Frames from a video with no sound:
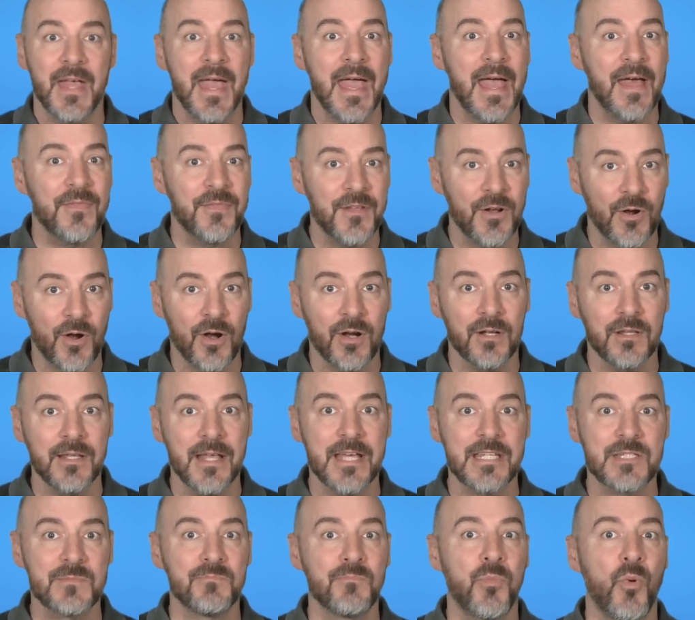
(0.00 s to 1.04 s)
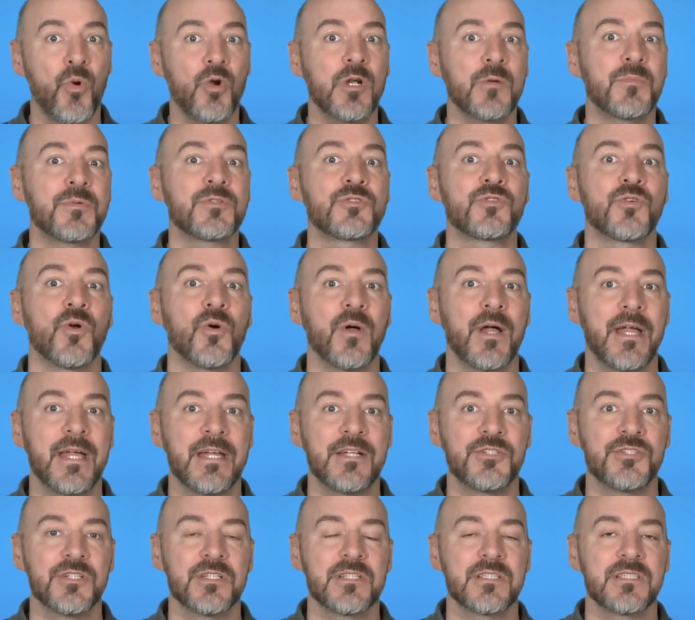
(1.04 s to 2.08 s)
and there are less Border Patrol
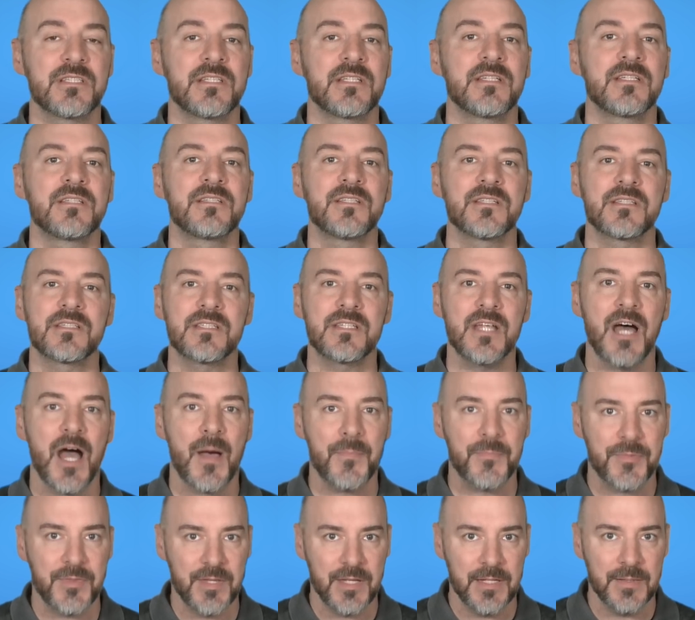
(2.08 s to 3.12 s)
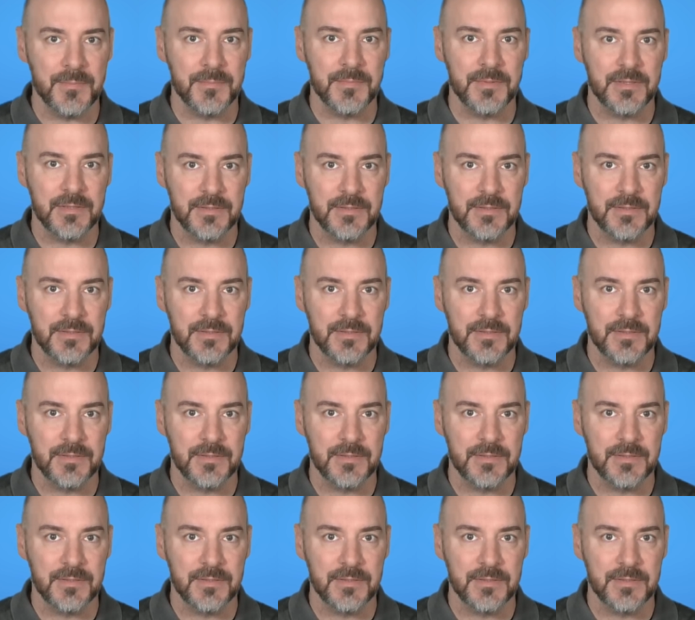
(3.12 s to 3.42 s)
agents to stop them.